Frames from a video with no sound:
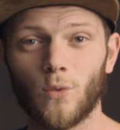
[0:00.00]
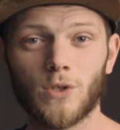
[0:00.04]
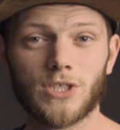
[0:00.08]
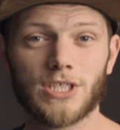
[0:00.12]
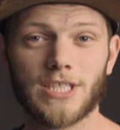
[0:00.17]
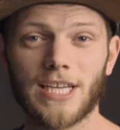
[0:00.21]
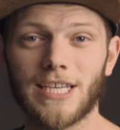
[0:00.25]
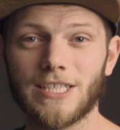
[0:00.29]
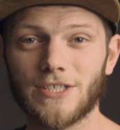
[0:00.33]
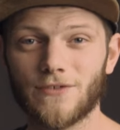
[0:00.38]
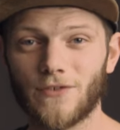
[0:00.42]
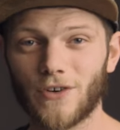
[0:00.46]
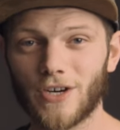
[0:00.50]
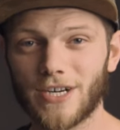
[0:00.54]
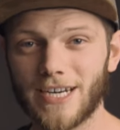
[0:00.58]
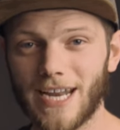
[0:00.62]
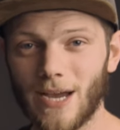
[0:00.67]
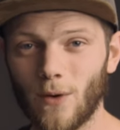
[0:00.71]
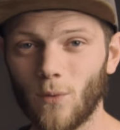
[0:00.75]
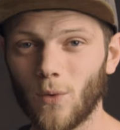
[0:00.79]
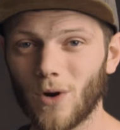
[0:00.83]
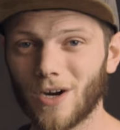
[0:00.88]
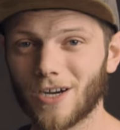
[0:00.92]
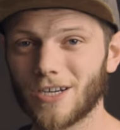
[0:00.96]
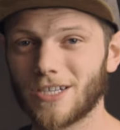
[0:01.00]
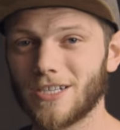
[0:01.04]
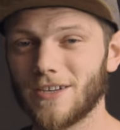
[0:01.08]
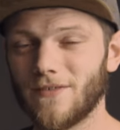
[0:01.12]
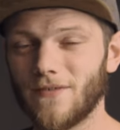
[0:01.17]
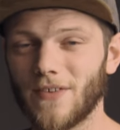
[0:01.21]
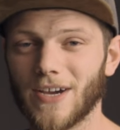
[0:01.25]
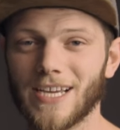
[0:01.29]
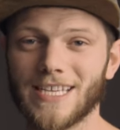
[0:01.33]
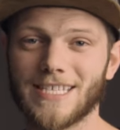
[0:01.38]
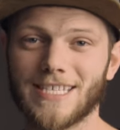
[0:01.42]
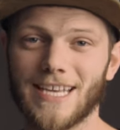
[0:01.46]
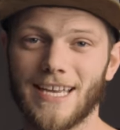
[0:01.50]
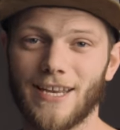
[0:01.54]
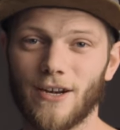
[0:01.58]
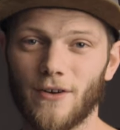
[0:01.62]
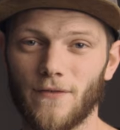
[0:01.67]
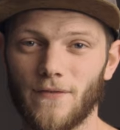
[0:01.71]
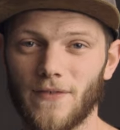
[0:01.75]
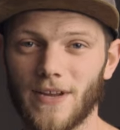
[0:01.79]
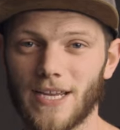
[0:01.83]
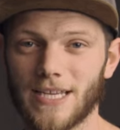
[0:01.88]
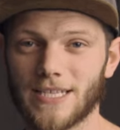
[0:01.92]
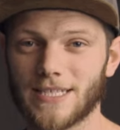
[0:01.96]
which stands for Network Device
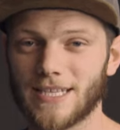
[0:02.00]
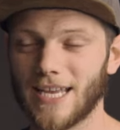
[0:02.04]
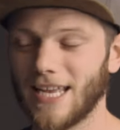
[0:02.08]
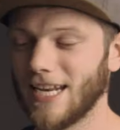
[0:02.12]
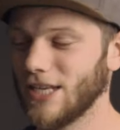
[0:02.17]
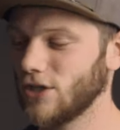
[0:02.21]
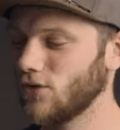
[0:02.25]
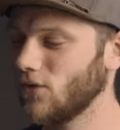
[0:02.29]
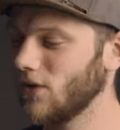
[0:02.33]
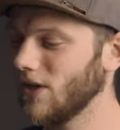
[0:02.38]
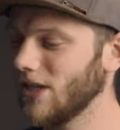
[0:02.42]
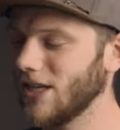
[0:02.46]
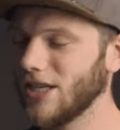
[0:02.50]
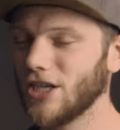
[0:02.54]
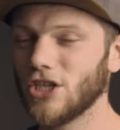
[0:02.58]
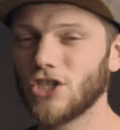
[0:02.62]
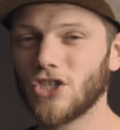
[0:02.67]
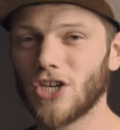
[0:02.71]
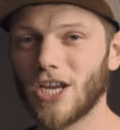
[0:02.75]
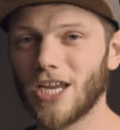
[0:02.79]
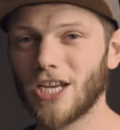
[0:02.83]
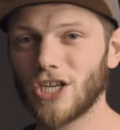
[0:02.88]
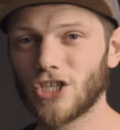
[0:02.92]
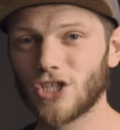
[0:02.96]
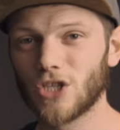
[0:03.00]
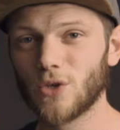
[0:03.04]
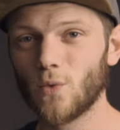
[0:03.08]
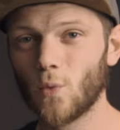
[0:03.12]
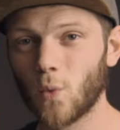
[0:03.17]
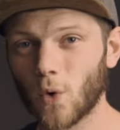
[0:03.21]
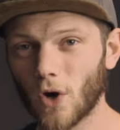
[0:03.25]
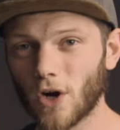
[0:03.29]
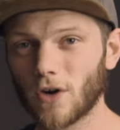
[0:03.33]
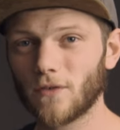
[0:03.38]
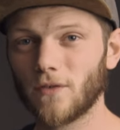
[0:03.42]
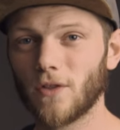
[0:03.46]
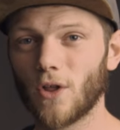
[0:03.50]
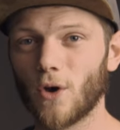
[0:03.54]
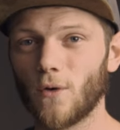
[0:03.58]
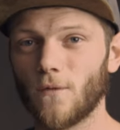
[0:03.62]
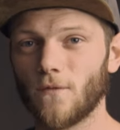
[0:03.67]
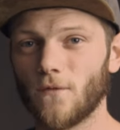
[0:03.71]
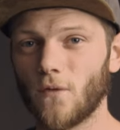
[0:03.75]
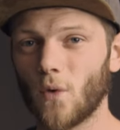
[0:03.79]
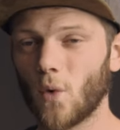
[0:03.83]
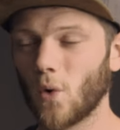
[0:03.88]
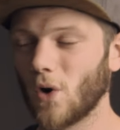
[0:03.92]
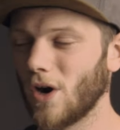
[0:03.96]
Interface, and it's really gonna change the workflow
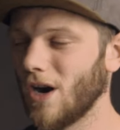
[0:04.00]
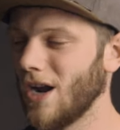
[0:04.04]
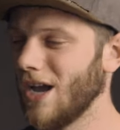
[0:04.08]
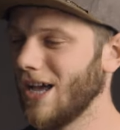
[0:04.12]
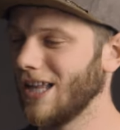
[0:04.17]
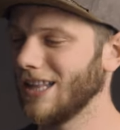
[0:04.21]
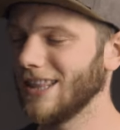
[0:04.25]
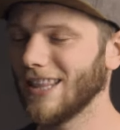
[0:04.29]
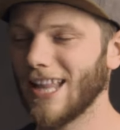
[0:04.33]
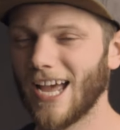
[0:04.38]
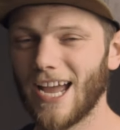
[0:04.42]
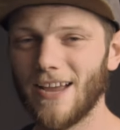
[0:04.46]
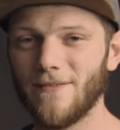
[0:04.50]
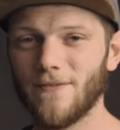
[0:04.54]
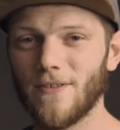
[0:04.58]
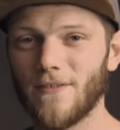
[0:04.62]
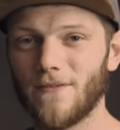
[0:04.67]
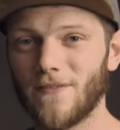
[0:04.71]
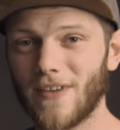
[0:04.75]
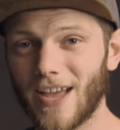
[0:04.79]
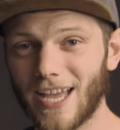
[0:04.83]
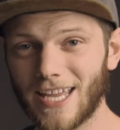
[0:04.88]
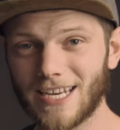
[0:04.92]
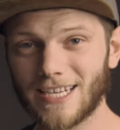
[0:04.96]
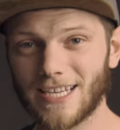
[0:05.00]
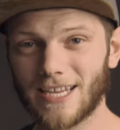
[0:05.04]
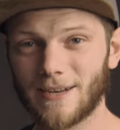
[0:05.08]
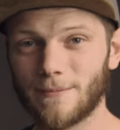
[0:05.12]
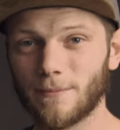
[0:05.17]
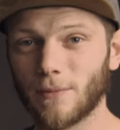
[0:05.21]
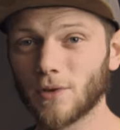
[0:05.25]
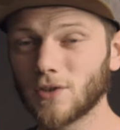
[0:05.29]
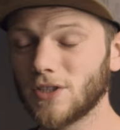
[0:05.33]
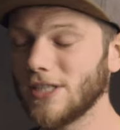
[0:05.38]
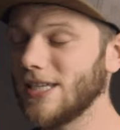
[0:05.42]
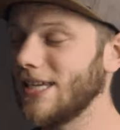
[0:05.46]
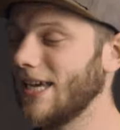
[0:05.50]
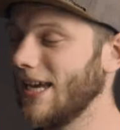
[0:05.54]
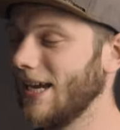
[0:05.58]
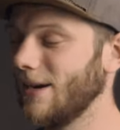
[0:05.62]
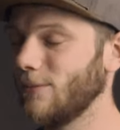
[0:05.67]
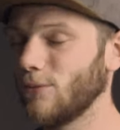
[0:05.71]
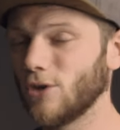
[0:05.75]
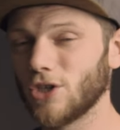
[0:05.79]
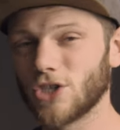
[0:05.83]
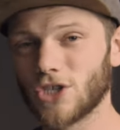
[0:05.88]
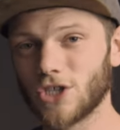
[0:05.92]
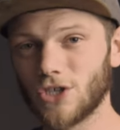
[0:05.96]
for live event and
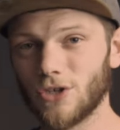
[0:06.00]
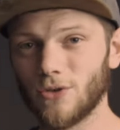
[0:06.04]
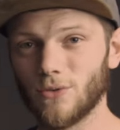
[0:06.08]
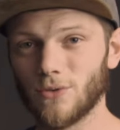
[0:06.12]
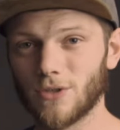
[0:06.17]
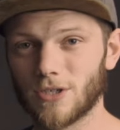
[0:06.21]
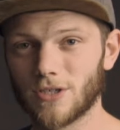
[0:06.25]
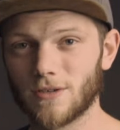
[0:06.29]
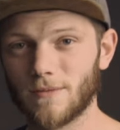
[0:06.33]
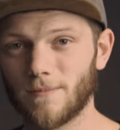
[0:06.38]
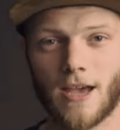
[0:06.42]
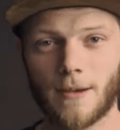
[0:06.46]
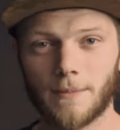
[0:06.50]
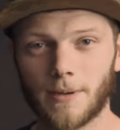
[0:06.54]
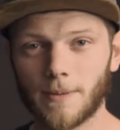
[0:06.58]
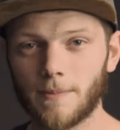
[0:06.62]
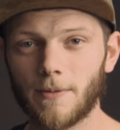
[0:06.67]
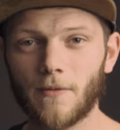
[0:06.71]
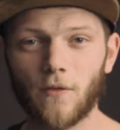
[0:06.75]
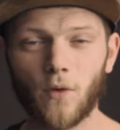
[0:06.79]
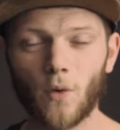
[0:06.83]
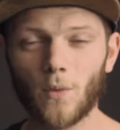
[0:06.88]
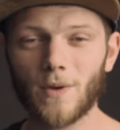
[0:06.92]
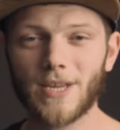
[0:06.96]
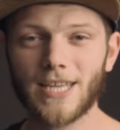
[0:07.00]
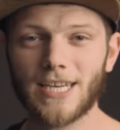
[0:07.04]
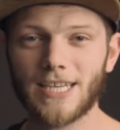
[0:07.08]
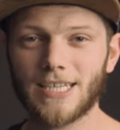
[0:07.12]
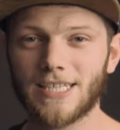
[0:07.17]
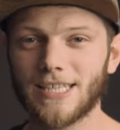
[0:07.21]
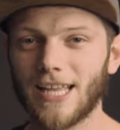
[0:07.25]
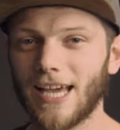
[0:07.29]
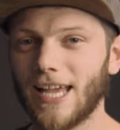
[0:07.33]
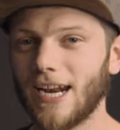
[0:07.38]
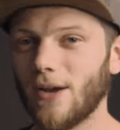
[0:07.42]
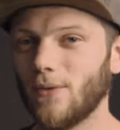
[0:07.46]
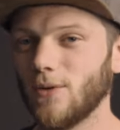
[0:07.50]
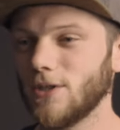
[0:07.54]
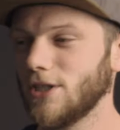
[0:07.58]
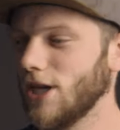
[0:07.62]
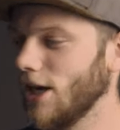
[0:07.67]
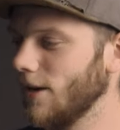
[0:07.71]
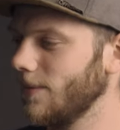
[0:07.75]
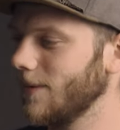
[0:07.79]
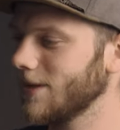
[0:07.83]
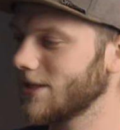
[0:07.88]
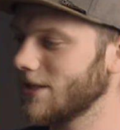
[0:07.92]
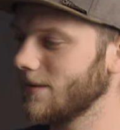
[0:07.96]
multi-camera shoots. But before we get into that, I wanna
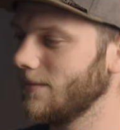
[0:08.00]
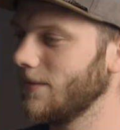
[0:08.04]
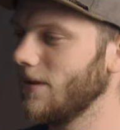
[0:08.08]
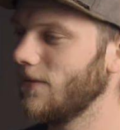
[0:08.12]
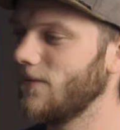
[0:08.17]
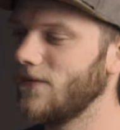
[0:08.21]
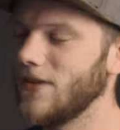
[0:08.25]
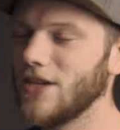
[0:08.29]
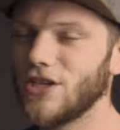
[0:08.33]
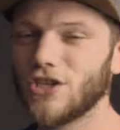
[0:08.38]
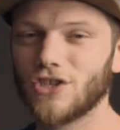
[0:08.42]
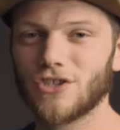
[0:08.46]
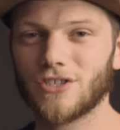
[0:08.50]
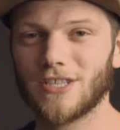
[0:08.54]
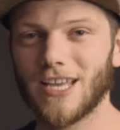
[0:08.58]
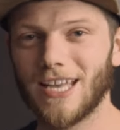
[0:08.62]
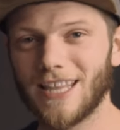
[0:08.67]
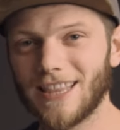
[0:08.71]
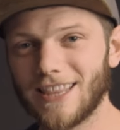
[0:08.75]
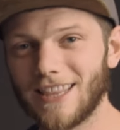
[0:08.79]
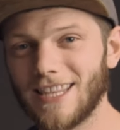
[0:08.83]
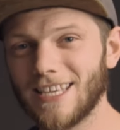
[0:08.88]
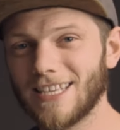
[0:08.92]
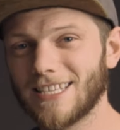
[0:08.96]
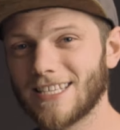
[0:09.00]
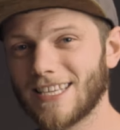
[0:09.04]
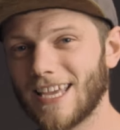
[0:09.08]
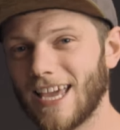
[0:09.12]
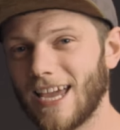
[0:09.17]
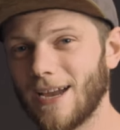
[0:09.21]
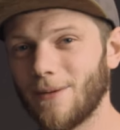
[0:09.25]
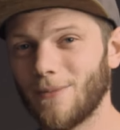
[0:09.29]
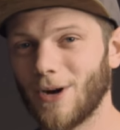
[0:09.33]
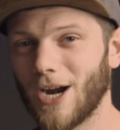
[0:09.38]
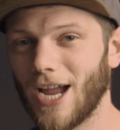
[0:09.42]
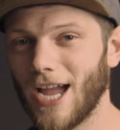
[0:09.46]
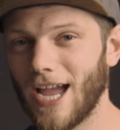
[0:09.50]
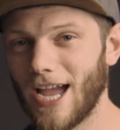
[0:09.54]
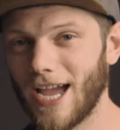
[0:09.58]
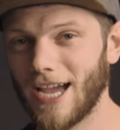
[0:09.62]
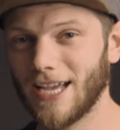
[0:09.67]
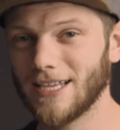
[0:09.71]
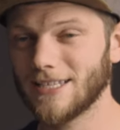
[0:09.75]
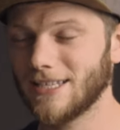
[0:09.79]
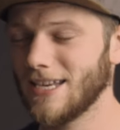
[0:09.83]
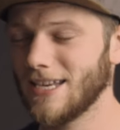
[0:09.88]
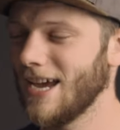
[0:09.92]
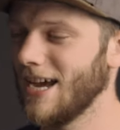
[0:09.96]
talk about some of the features that this camera
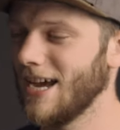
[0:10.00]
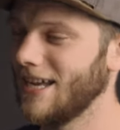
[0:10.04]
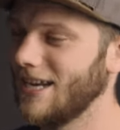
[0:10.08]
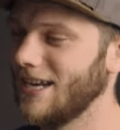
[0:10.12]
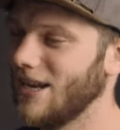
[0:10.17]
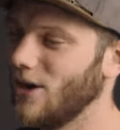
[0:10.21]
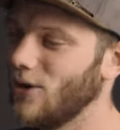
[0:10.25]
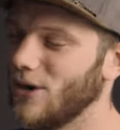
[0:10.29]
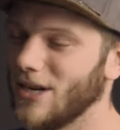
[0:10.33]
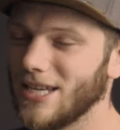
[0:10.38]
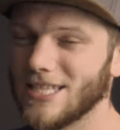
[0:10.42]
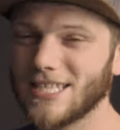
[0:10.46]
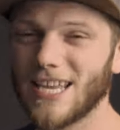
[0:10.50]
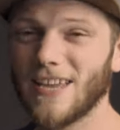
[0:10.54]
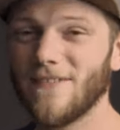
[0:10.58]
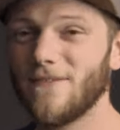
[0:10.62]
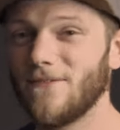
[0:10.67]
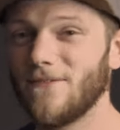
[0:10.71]
has. Now it is a